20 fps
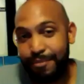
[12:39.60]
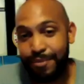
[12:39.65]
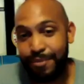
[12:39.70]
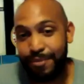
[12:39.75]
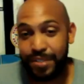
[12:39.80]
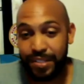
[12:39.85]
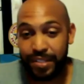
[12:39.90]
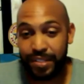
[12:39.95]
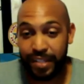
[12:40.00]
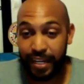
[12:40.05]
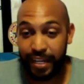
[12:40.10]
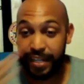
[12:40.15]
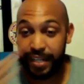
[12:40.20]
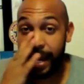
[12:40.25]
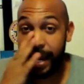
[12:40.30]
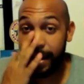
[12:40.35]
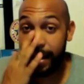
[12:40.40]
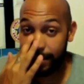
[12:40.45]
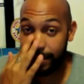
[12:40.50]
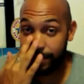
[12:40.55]
was really
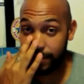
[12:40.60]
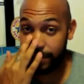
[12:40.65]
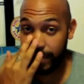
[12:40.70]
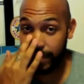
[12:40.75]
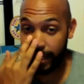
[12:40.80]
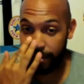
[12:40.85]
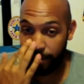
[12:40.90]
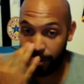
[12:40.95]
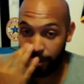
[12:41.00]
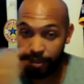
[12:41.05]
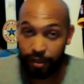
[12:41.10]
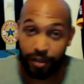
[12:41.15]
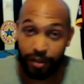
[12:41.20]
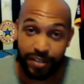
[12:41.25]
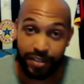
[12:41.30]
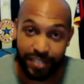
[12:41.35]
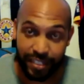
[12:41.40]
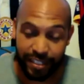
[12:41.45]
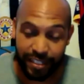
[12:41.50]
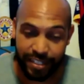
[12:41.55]
high level and not
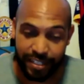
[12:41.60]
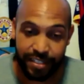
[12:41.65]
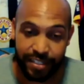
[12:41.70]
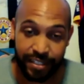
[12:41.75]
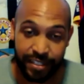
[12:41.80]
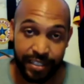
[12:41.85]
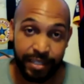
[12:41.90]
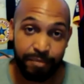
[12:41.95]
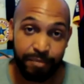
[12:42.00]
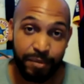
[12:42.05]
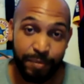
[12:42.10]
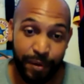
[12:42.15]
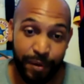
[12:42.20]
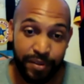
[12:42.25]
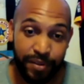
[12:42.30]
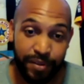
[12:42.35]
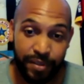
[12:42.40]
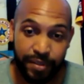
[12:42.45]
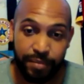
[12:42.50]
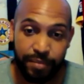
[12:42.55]
circusy, and
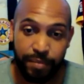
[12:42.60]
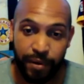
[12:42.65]
both